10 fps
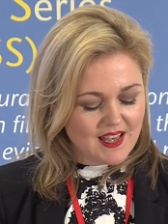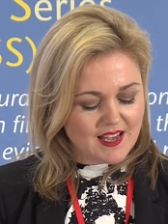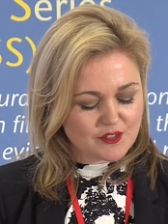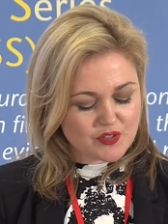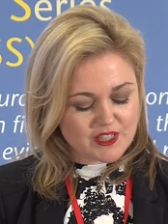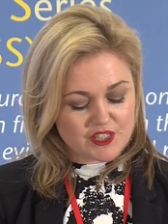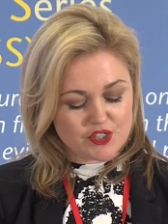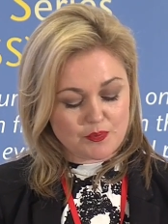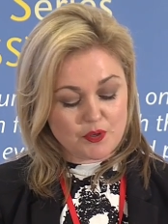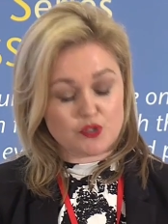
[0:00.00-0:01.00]
a
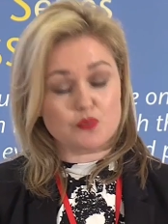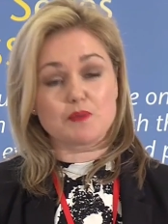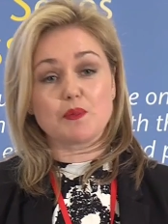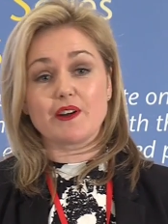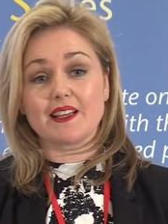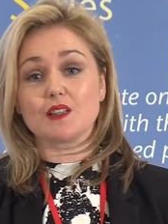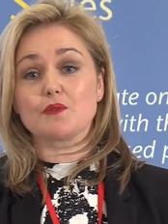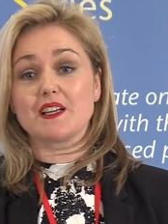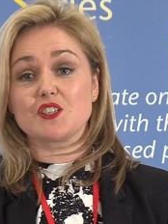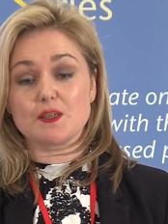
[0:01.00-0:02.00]
traditional approach with parental
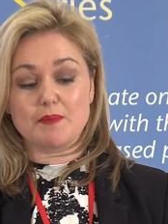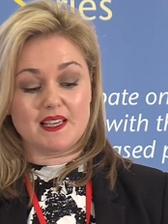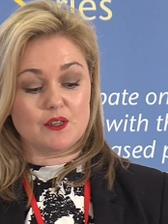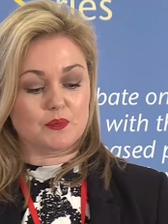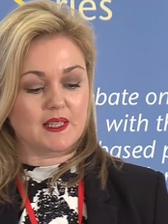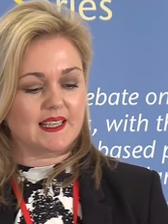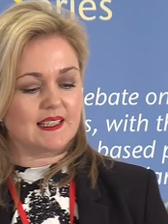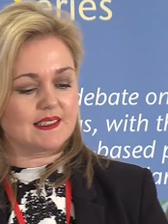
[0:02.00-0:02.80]
right to appeal only.